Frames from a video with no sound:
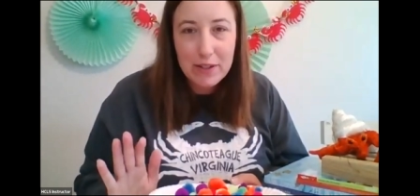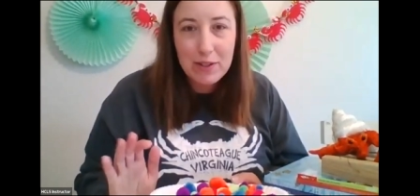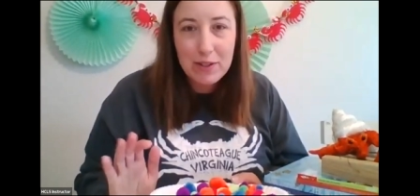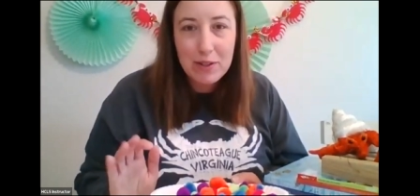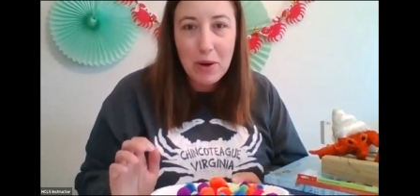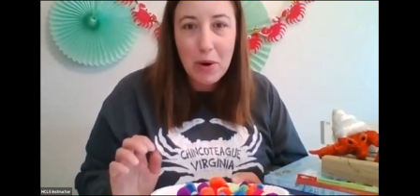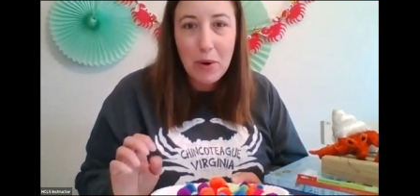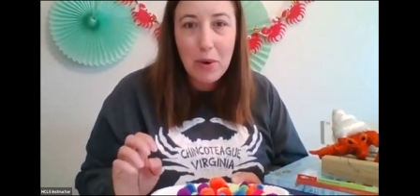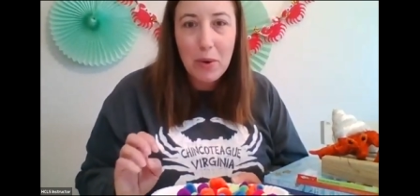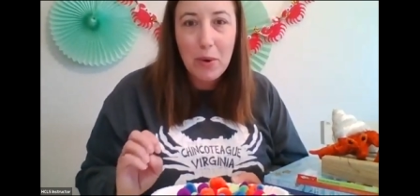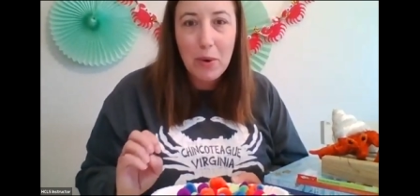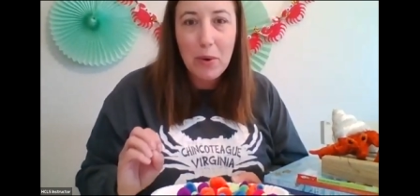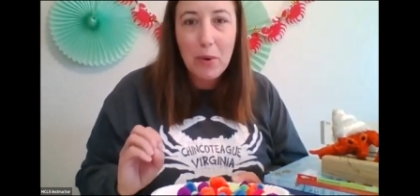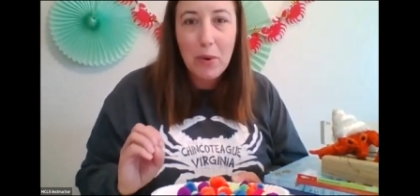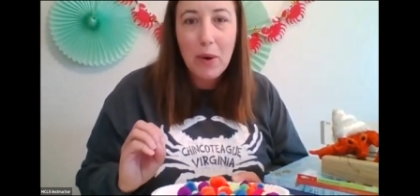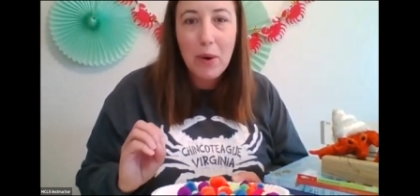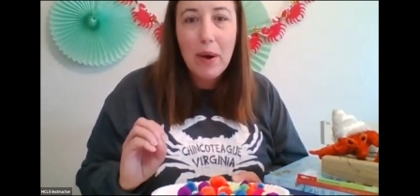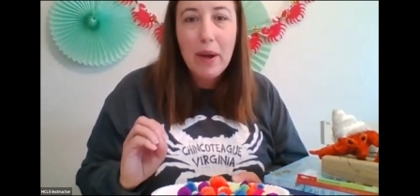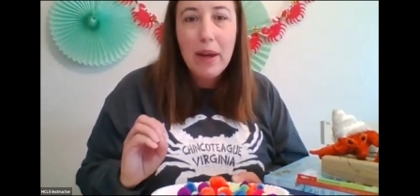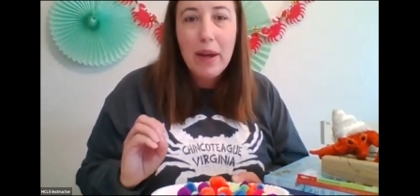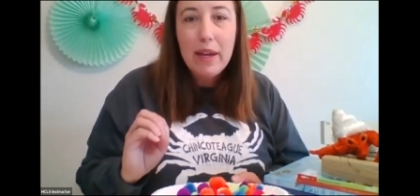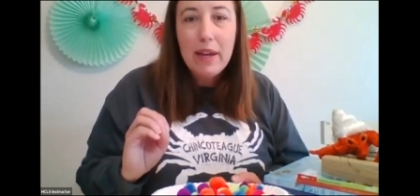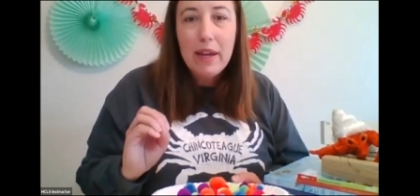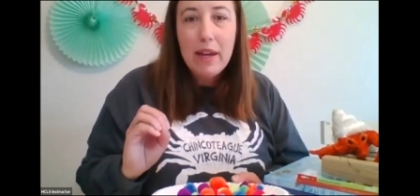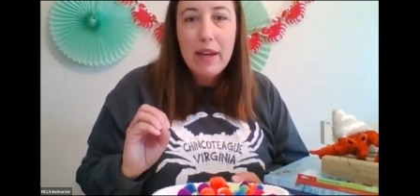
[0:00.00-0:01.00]
So
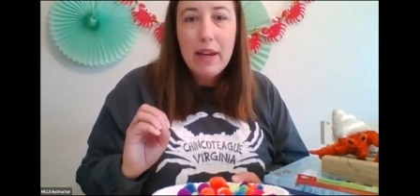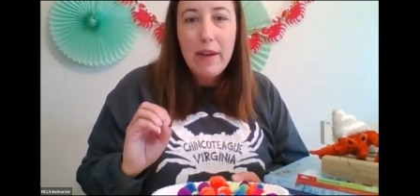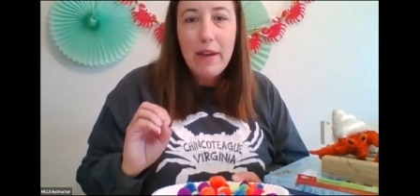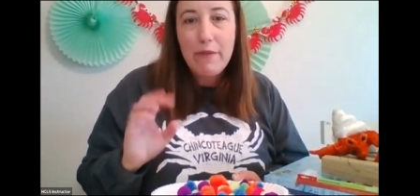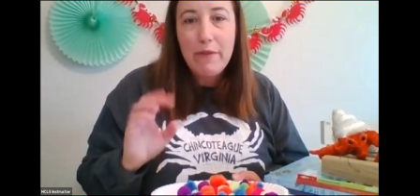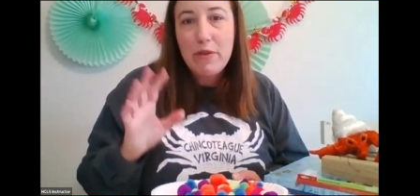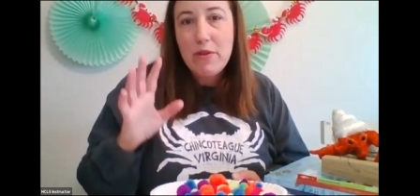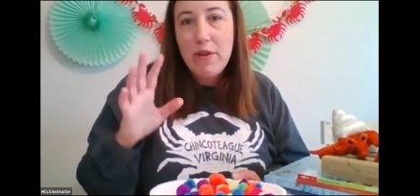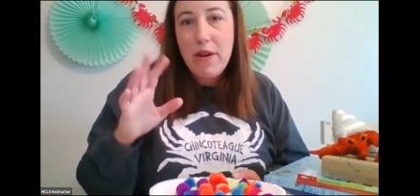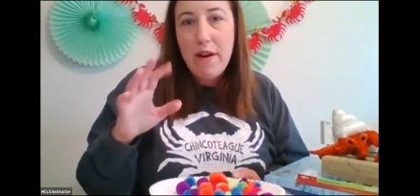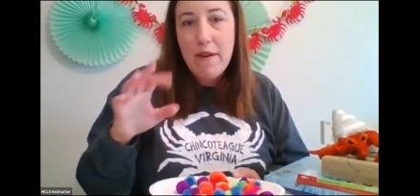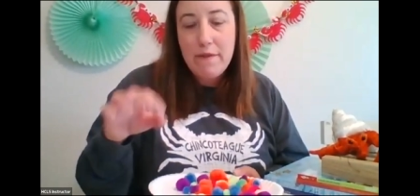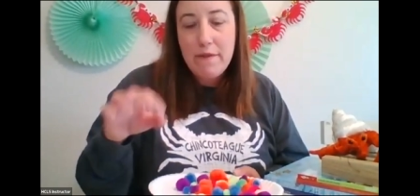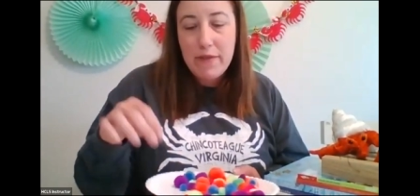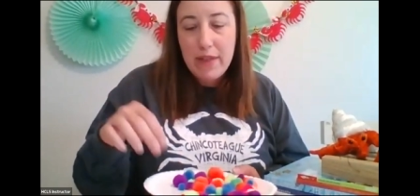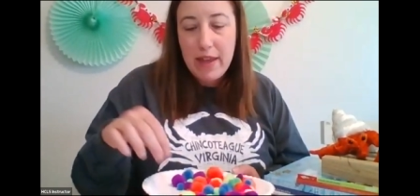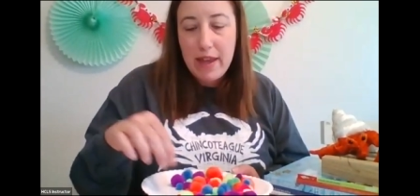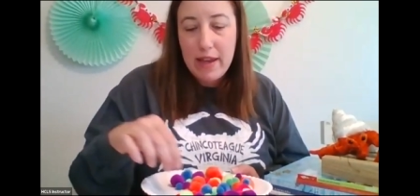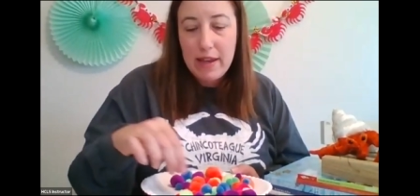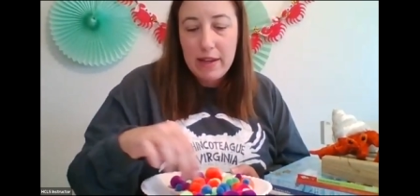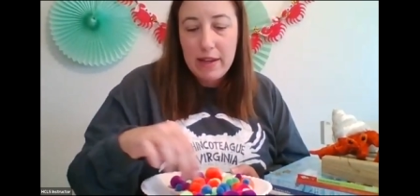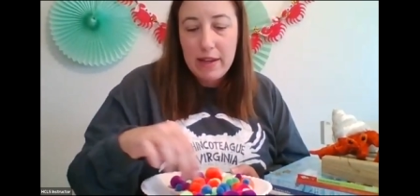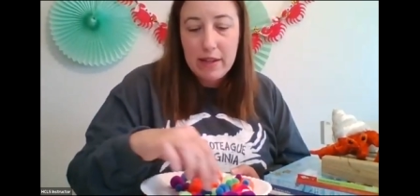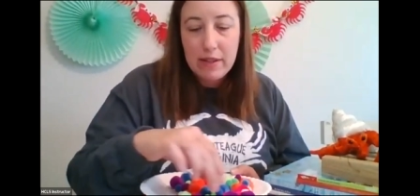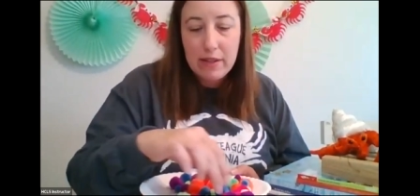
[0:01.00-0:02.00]
if you have
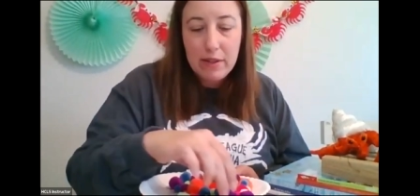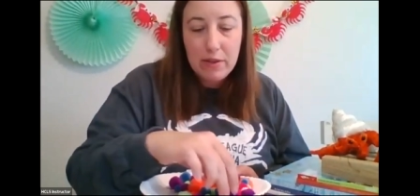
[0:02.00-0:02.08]
like